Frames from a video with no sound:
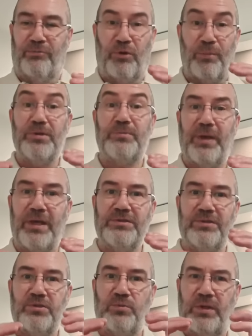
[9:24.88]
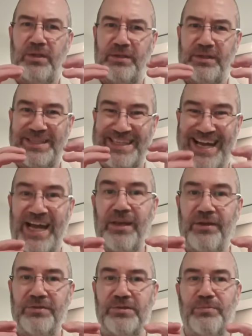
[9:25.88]
rubber spacers with
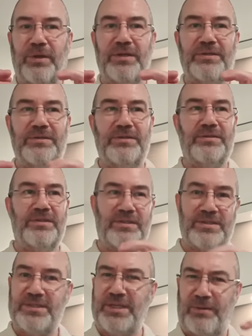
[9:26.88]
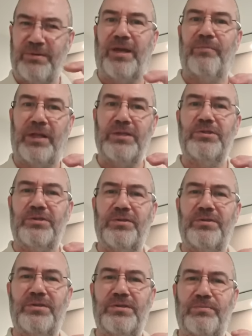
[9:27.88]
nylon spacers, same
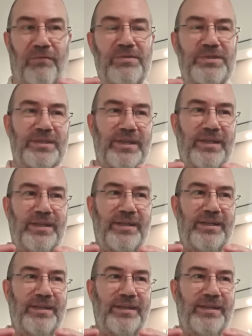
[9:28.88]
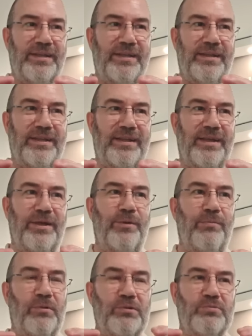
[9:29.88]
dimensions, obviously
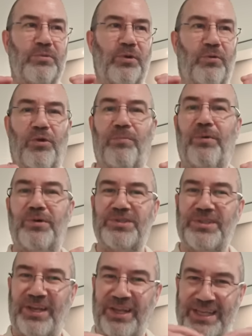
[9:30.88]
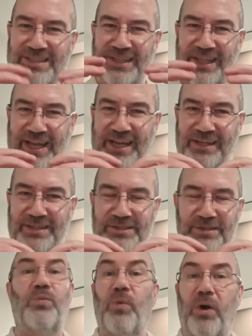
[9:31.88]
much more robust and less likely
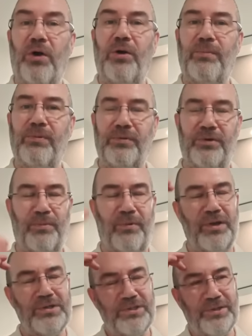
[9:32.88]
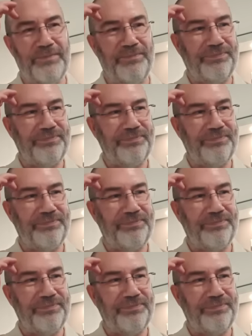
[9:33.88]
to warp under pressure.